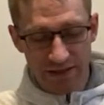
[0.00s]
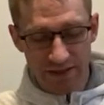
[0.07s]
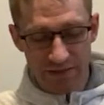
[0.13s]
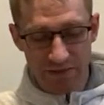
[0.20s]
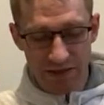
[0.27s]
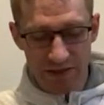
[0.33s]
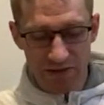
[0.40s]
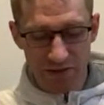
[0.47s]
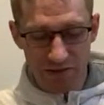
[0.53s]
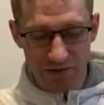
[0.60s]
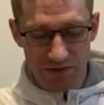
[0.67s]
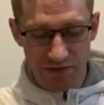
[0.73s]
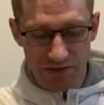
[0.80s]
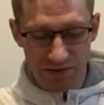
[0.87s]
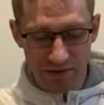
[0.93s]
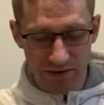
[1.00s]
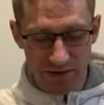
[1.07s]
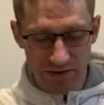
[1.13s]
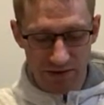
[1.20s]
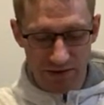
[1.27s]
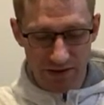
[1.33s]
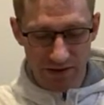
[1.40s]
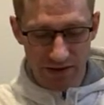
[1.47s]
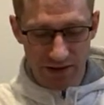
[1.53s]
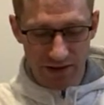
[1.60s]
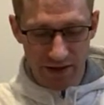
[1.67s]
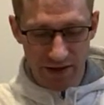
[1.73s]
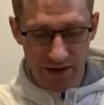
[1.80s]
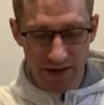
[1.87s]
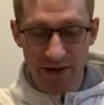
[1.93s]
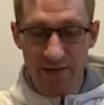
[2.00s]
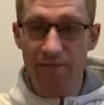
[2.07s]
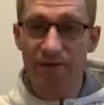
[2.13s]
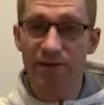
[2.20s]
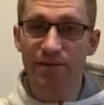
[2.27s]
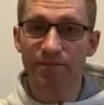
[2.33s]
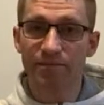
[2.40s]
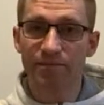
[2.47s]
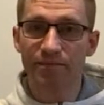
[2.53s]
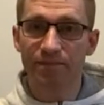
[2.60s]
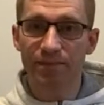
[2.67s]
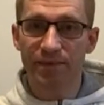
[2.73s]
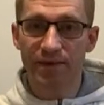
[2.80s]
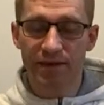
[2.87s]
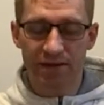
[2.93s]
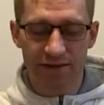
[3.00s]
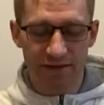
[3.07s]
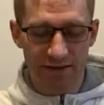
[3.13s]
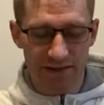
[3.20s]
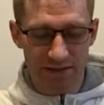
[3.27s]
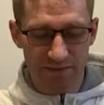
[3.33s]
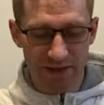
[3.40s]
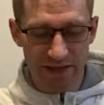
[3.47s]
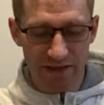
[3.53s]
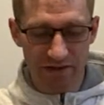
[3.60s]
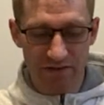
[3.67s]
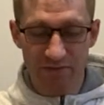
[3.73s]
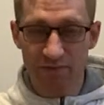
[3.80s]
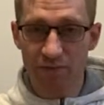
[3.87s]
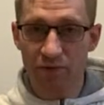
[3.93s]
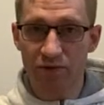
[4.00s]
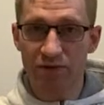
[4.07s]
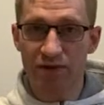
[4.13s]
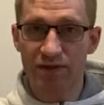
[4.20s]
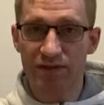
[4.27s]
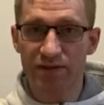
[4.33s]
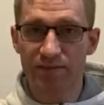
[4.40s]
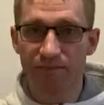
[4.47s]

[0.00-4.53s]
is make sure your cup is made of porcelain,